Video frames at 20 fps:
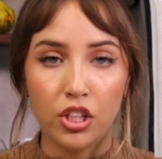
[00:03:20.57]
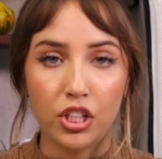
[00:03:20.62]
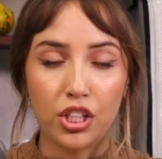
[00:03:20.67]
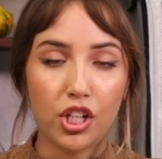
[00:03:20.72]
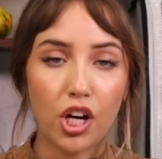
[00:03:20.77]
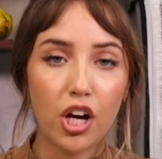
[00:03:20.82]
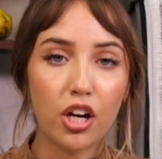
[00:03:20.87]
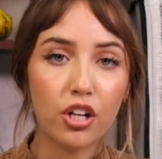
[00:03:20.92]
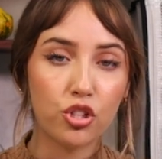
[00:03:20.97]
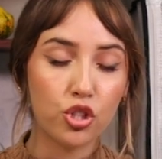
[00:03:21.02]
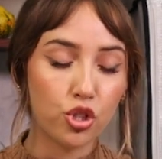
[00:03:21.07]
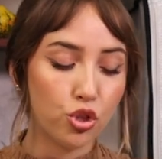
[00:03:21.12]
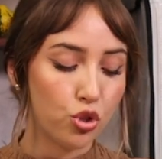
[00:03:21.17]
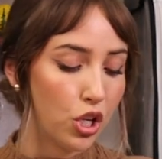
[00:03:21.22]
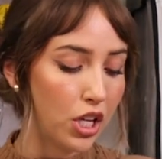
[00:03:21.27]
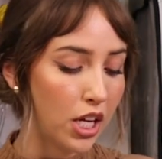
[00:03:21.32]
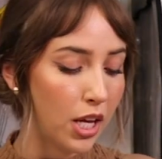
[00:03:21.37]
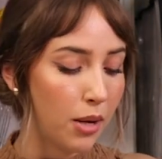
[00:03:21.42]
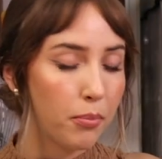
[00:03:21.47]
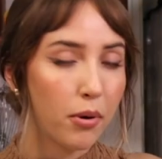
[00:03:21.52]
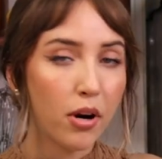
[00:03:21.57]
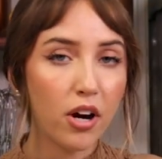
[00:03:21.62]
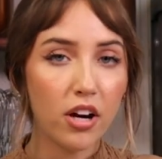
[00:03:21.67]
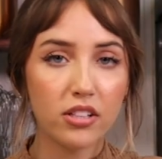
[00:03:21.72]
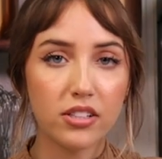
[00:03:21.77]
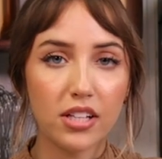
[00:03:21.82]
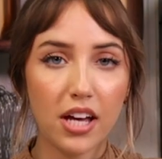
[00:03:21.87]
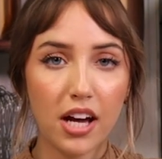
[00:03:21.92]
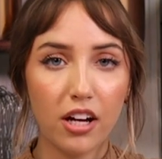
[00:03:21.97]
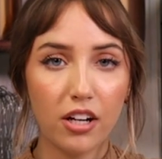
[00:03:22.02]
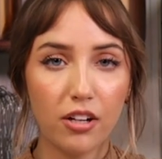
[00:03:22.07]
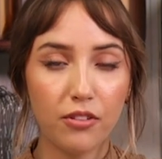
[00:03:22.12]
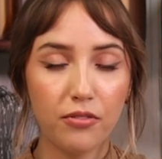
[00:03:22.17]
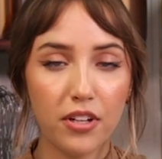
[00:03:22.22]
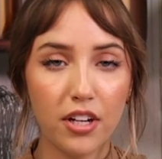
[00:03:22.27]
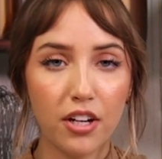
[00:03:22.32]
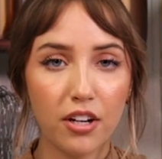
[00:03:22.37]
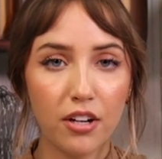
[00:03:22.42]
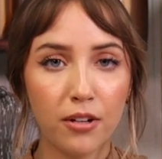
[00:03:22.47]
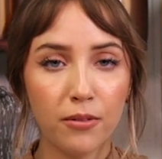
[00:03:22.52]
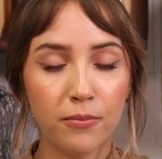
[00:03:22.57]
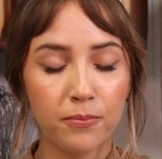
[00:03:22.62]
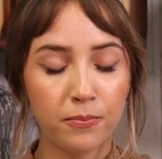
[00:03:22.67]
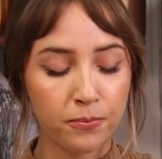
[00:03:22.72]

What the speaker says: dark stringy parts out of here.